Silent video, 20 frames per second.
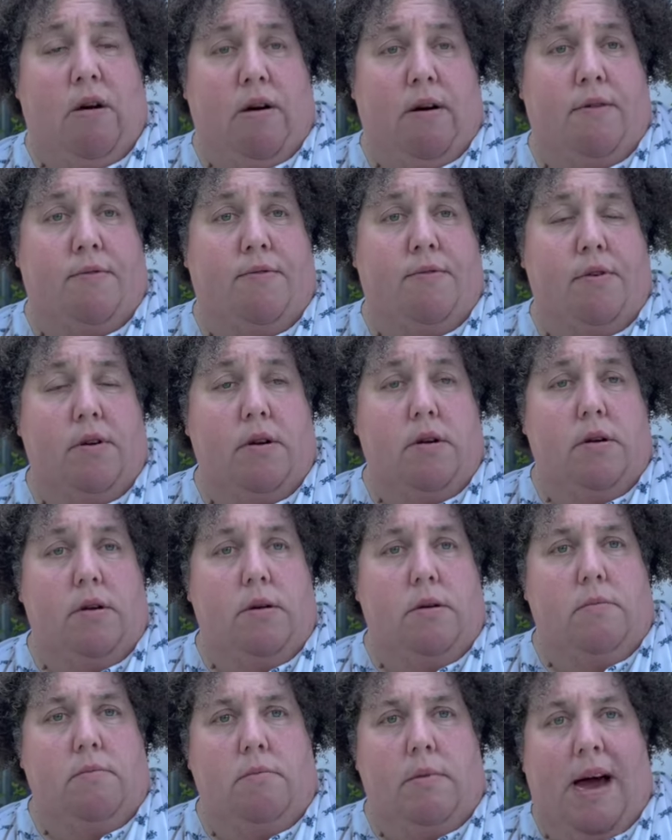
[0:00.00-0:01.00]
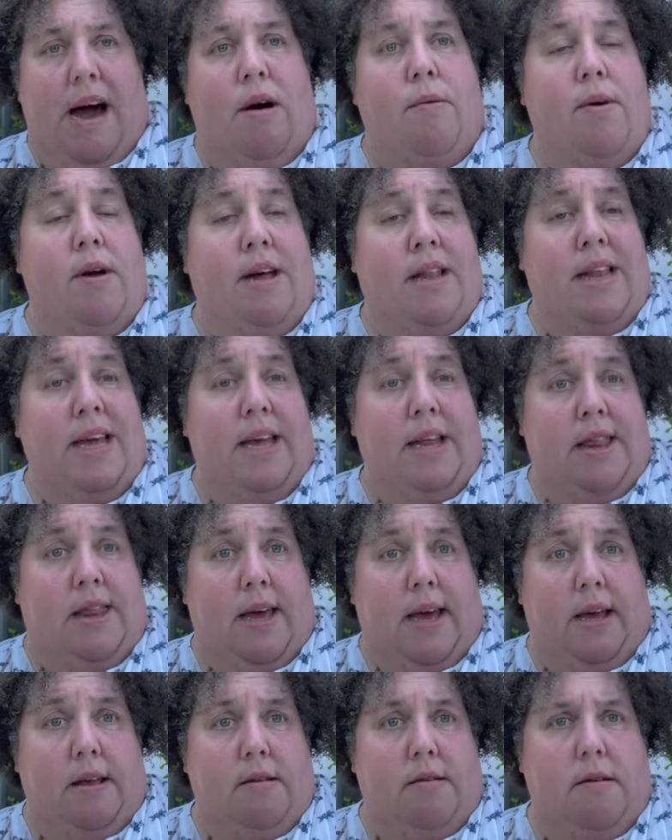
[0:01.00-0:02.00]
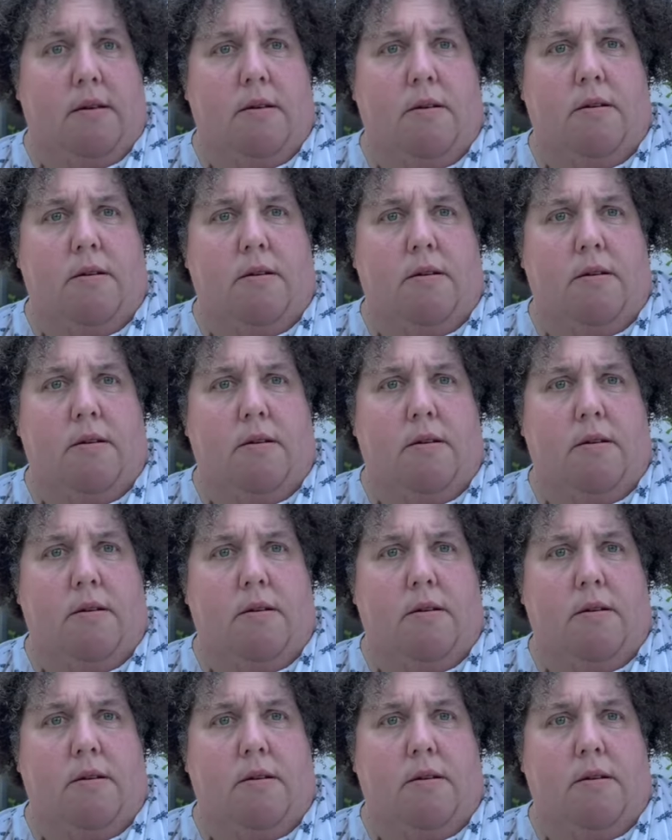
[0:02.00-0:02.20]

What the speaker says: of how we clean things.